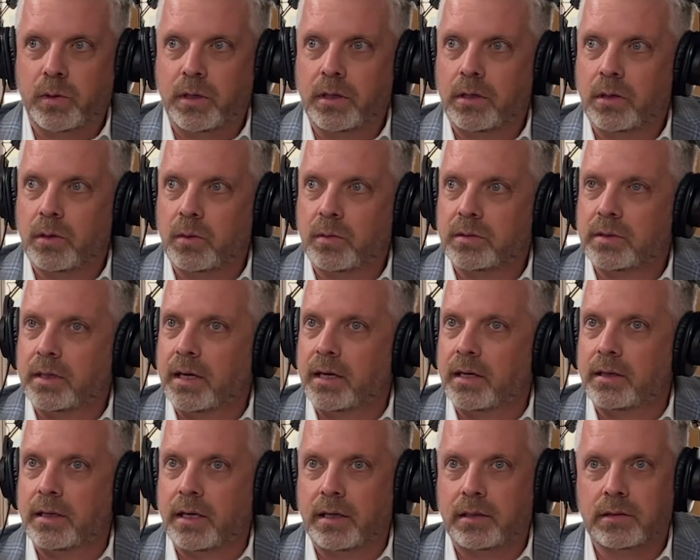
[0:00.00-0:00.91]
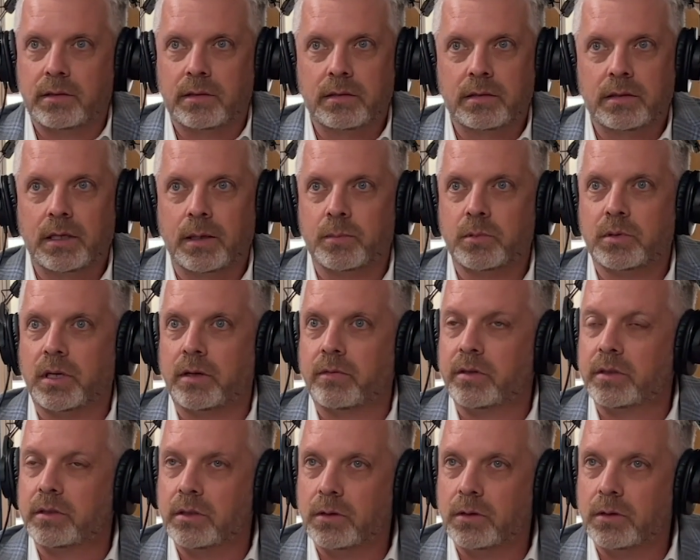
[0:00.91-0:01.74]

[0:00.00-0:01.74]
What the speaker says: We do sanitation tips every